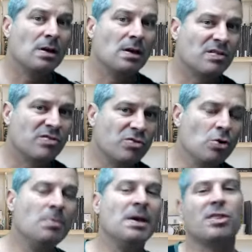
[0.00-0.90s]

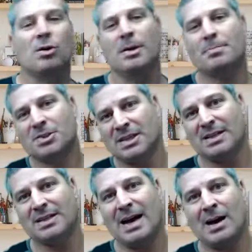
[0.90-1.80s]
Assuming
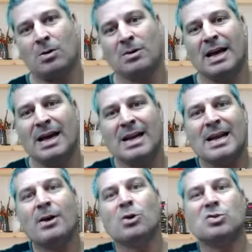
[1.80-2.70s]
30% down, and
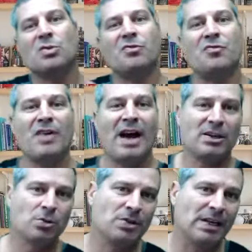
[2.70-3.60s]
I also
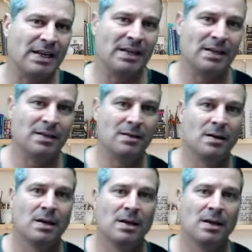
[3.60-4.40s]
factored in